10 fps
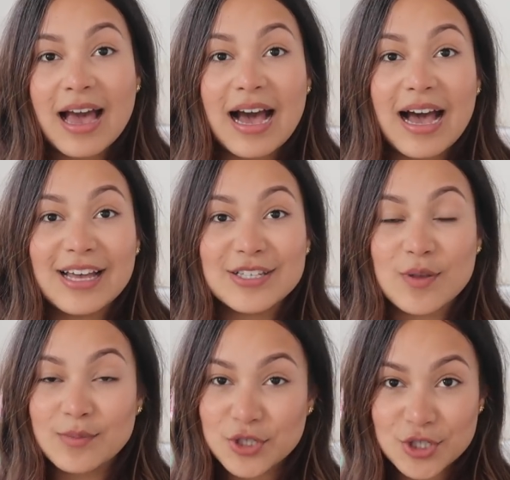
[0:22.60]

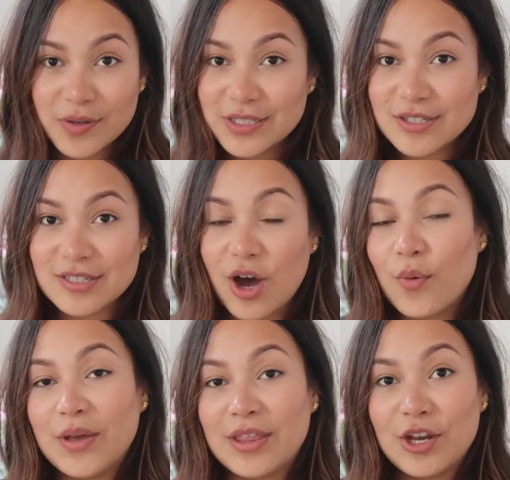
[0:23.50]
So I'm just going to
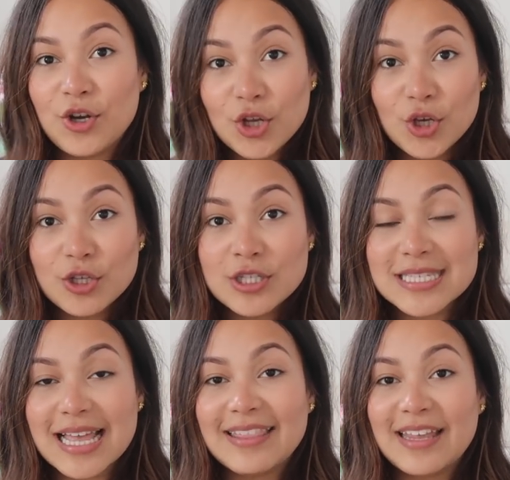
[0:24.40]
start with nudes
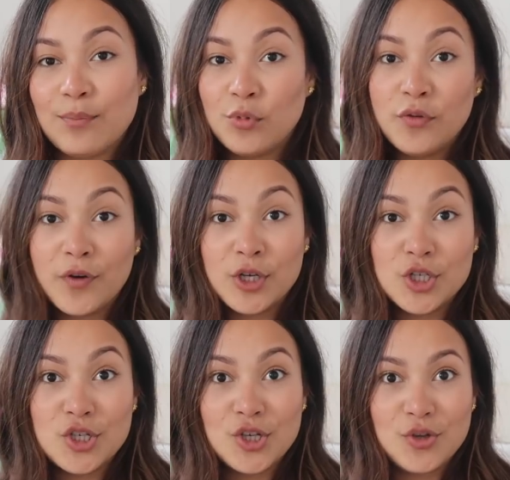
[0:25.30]
and then move
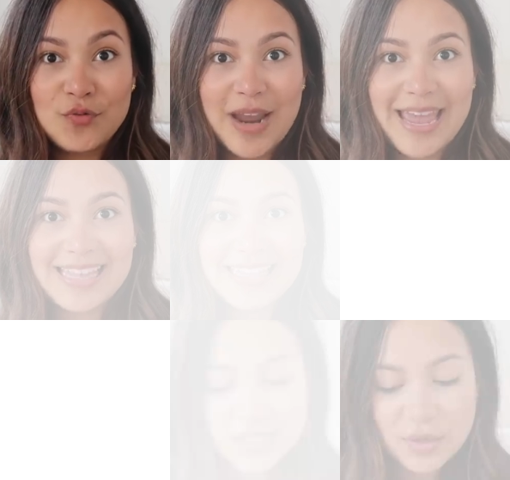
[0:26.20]
on to reds.
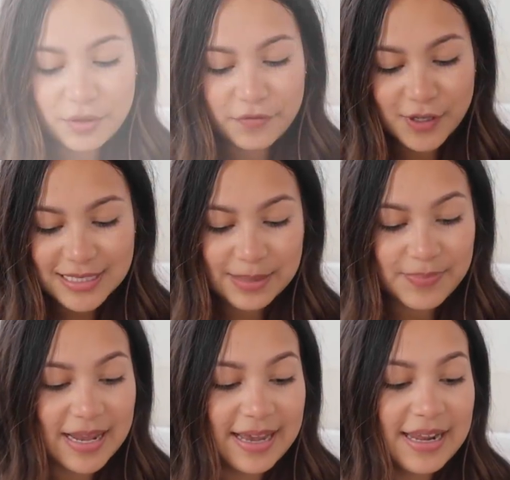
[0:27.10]
So the first
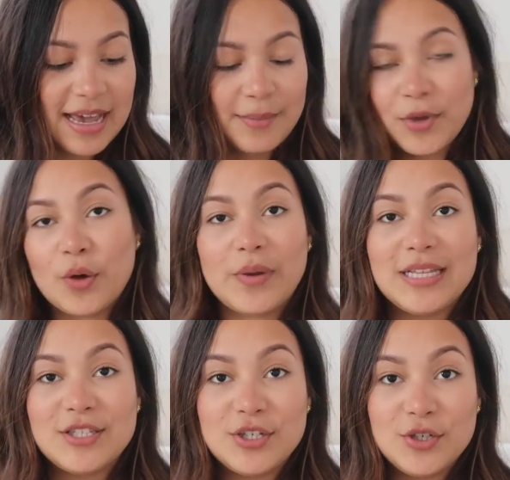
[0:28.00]
lip liner I'm
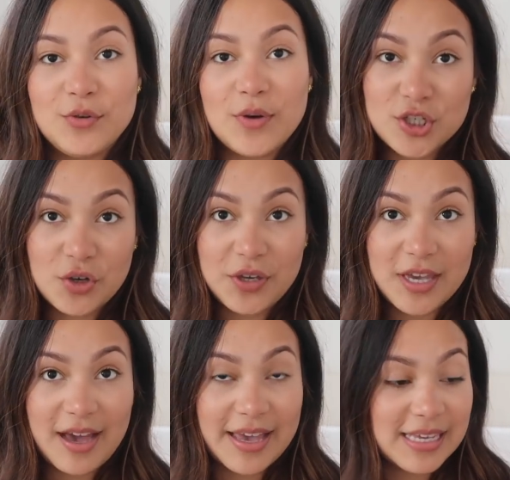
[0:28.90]
going to show you
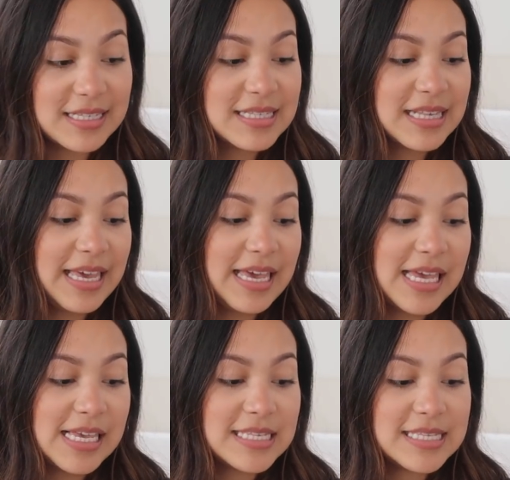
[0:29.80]
guys
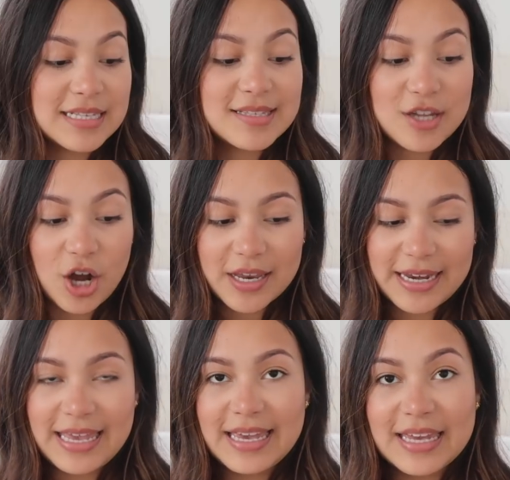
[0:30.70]
is Stark
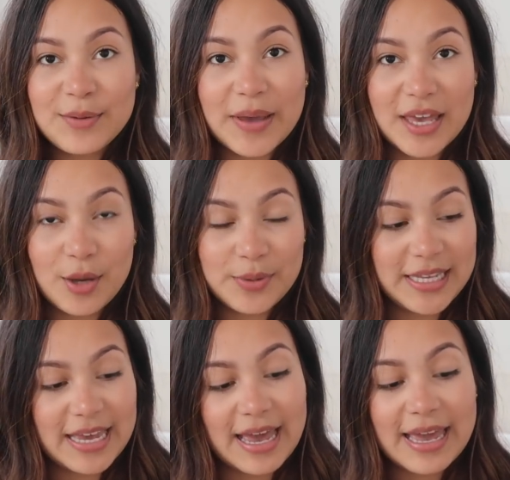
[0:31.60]
Naked by Urban
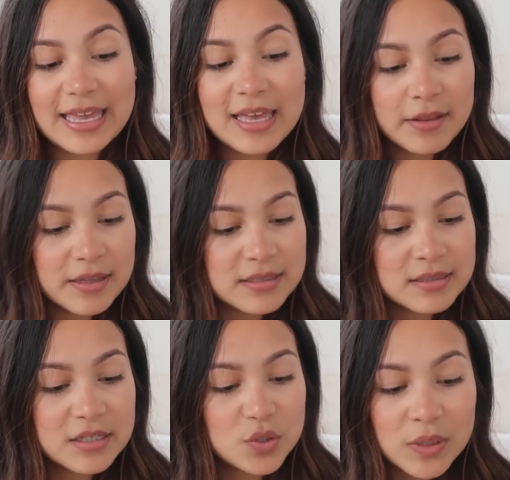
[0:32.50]
Decay. This
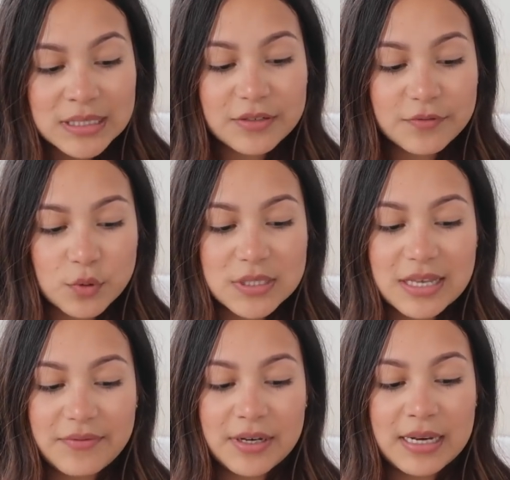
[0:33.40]
is the
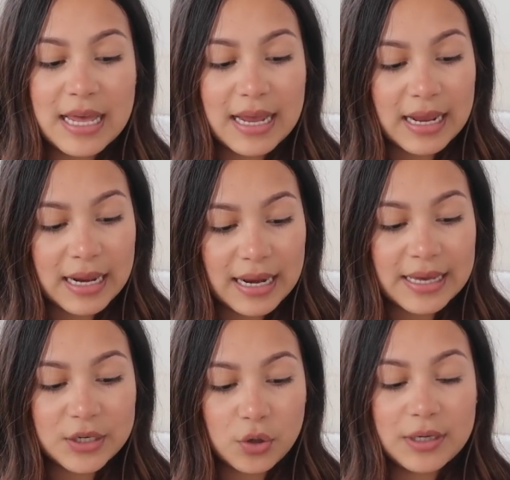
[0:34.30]
24/7
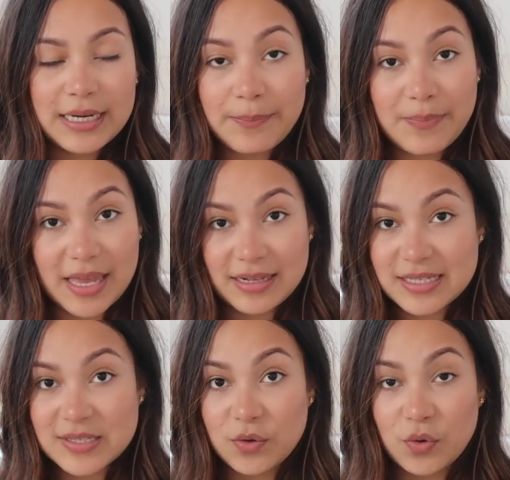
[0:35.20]
Glide-On Lip
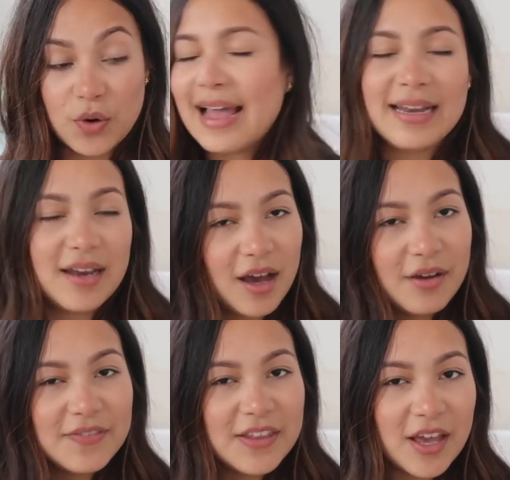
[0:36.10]
Pencil. I
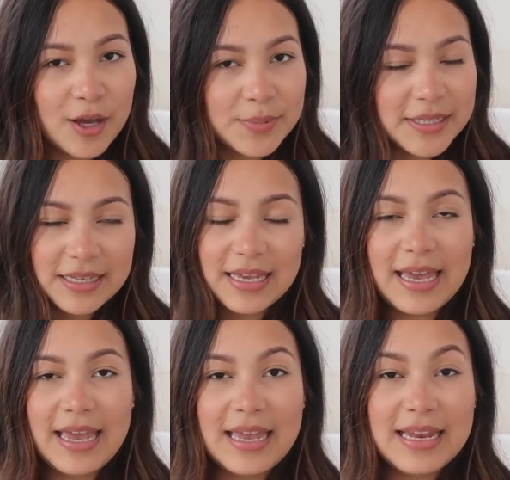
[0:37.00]
love the Urban
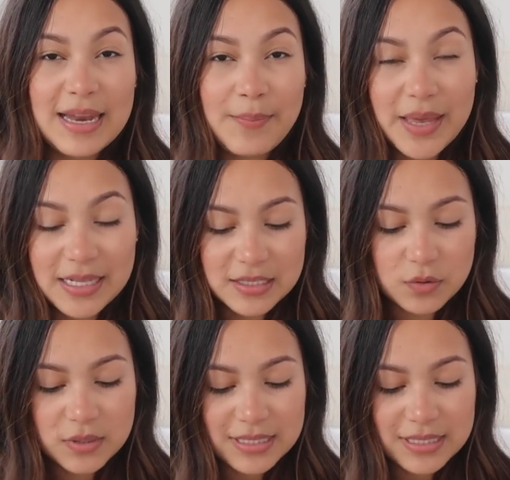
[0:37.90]
Decay lip pencils.